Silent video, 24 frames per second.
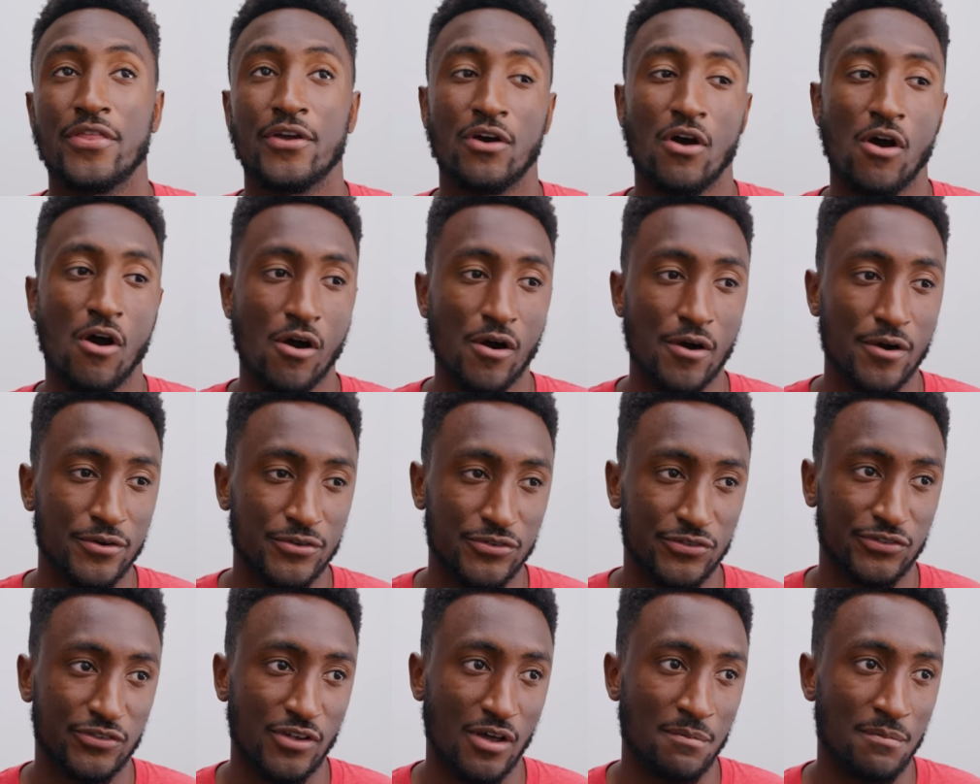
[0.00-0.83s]
There are
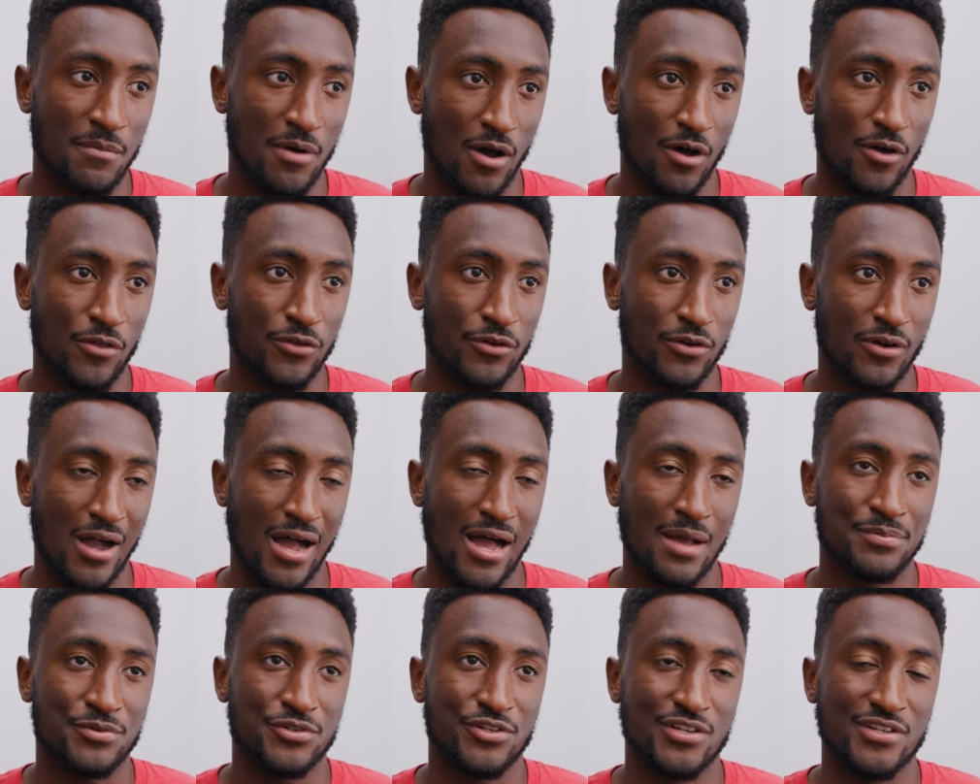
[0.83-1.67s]
some other
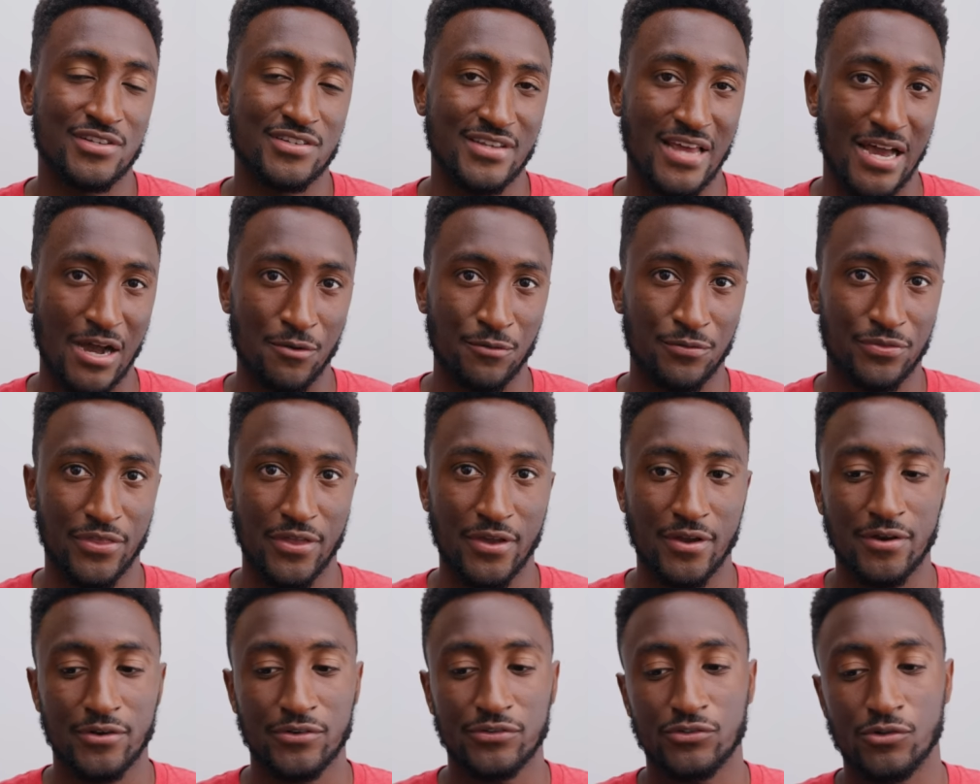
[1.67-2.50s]
options out
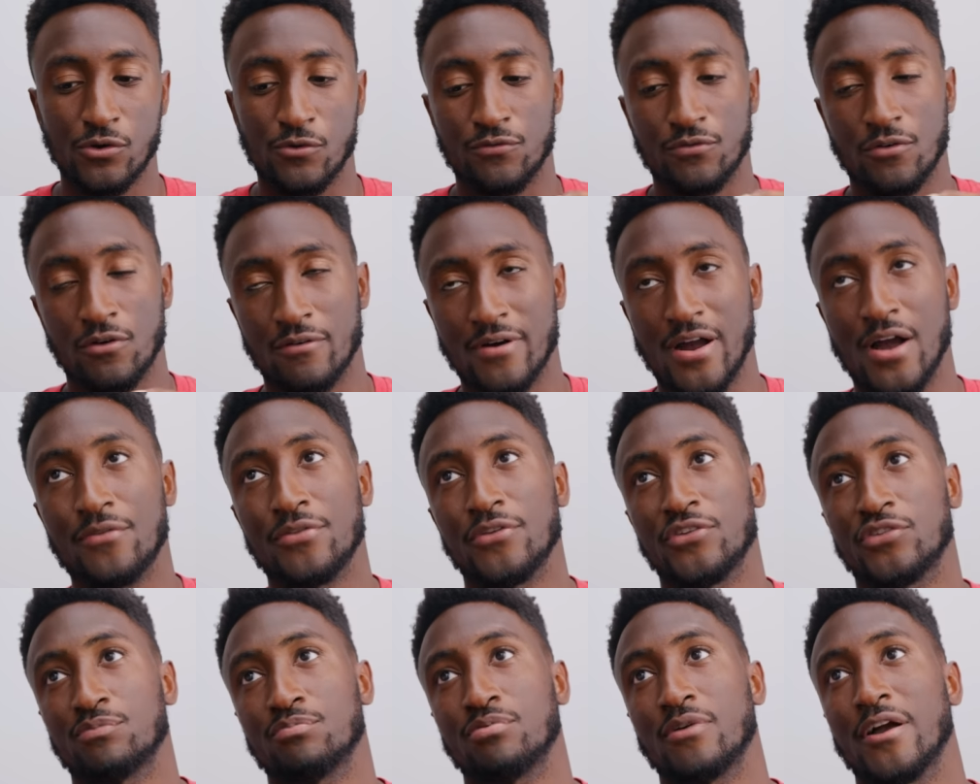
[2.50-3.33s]
there. So for around
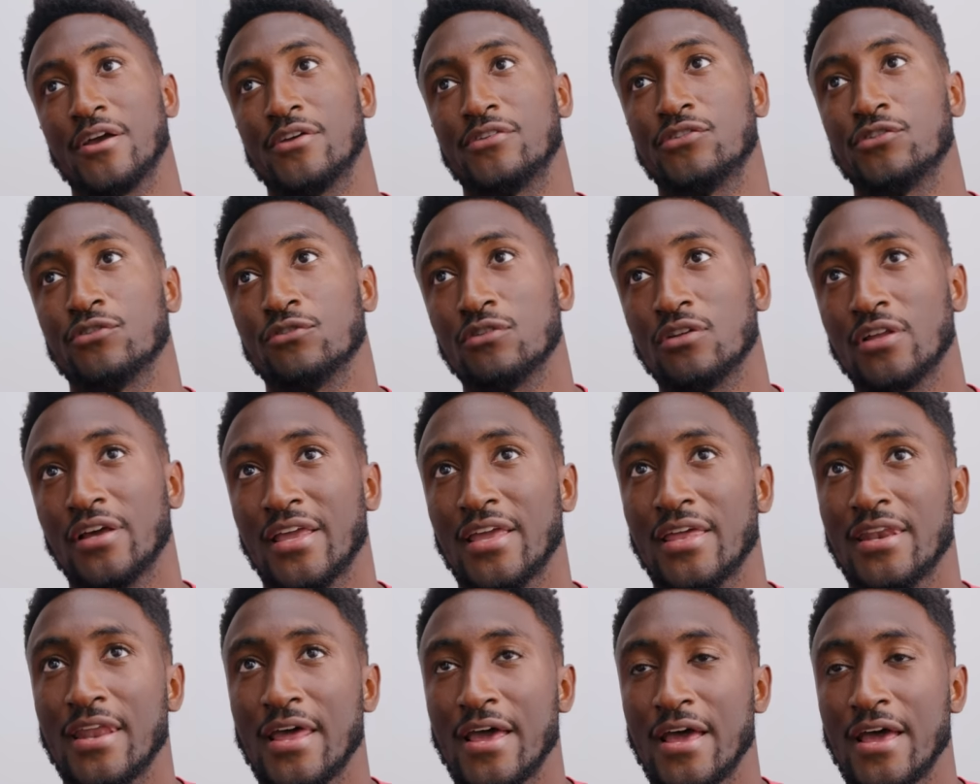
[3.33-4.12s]
this price, you're looking